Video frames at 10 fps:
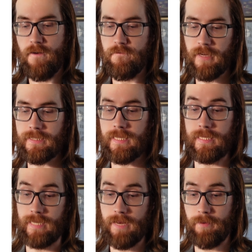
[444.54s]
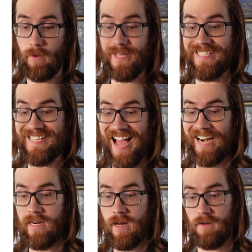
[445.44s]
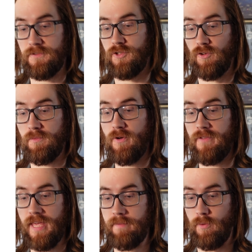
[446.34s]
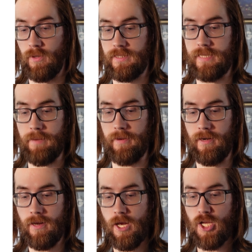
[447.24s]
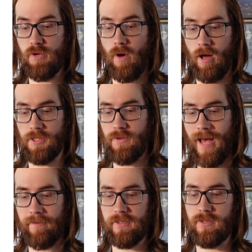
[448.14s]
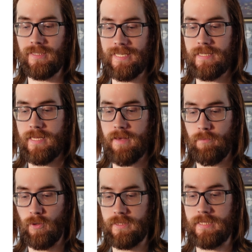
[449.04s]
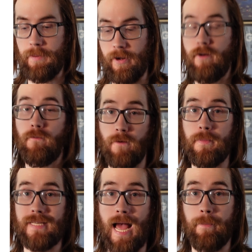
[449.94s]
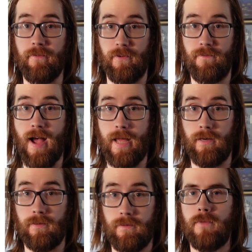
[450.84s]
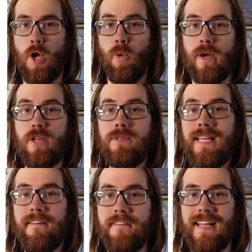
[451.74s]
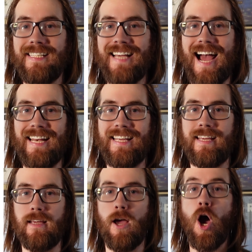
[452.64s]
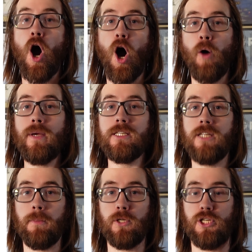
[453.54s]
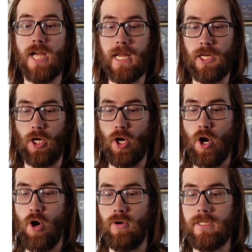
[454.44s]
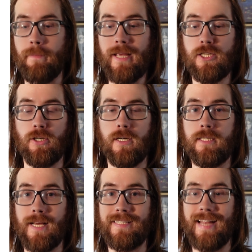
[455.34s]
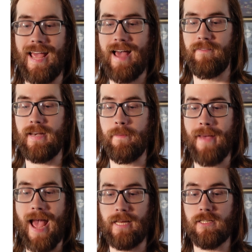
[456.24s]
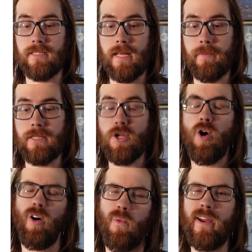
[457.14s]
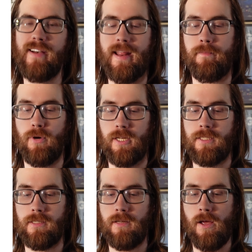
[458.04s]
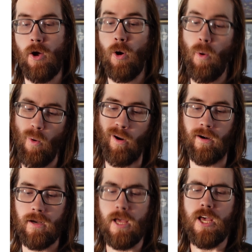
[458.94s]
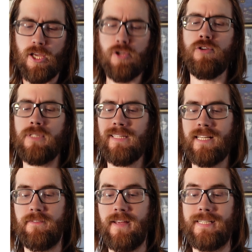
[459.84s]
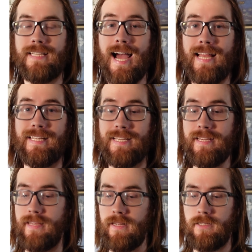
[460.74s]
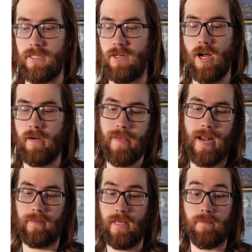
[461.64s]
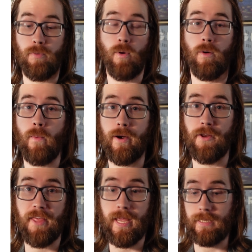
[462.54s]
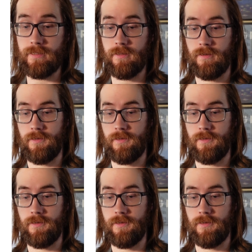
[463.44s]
Fixing the typo is not enough to remove the import statement. You also have to delete the import statement from the top of your file. When using a fancy IDE, always double check your code to make sure it doesn't have any package statements or weird inputs. Or use a less fancy IDE that doesn't automatically import weird things.